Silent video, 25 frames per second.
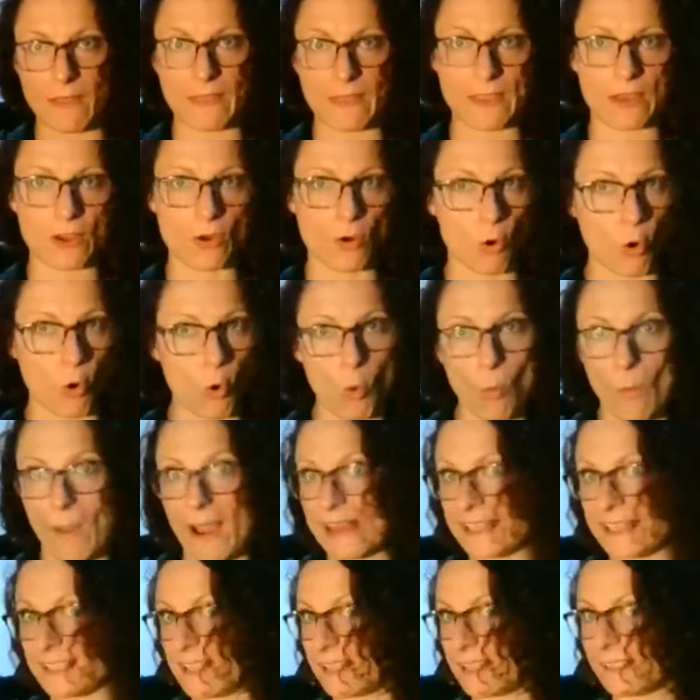and they're
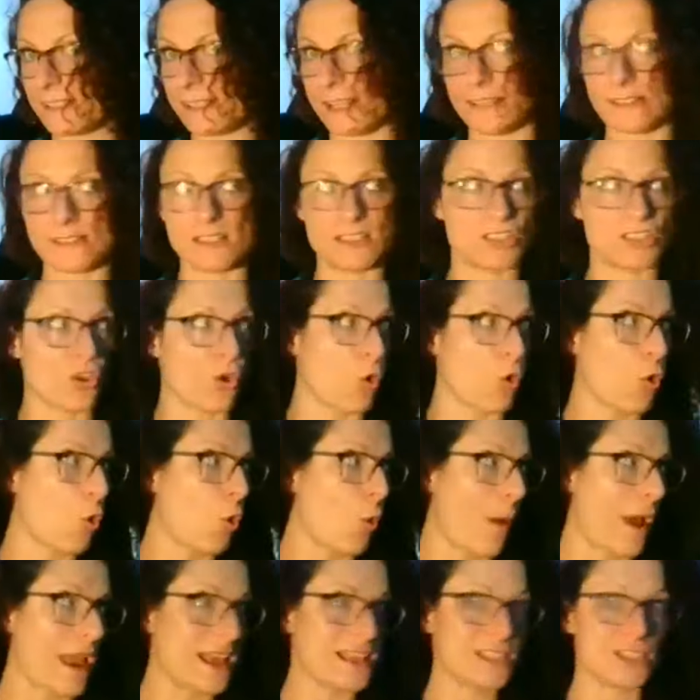always, their senses are
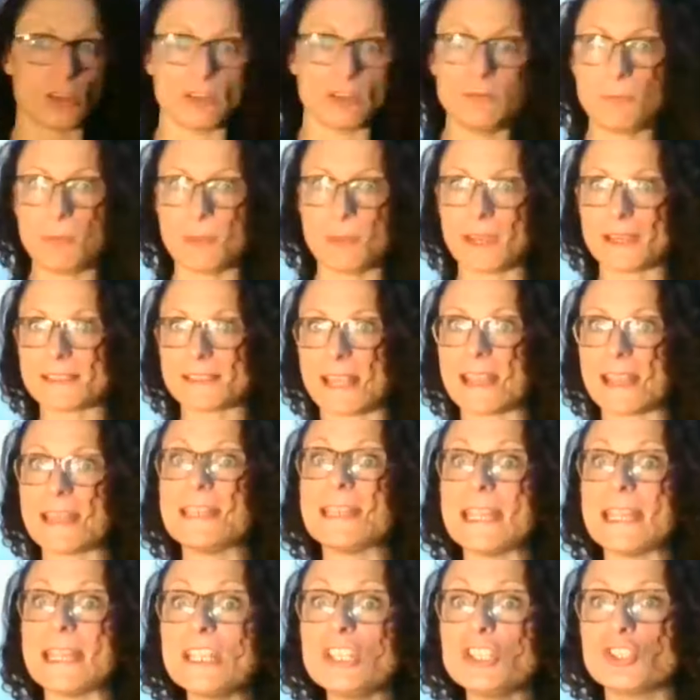always on because they
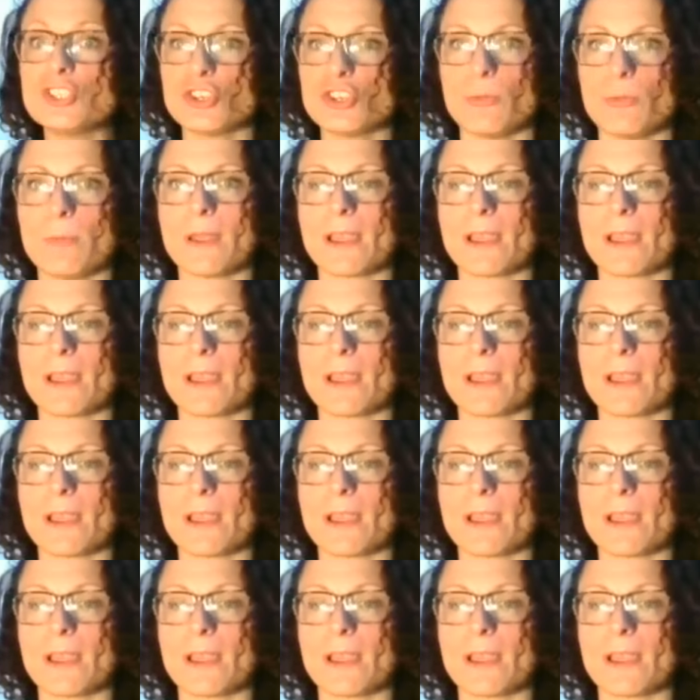need to,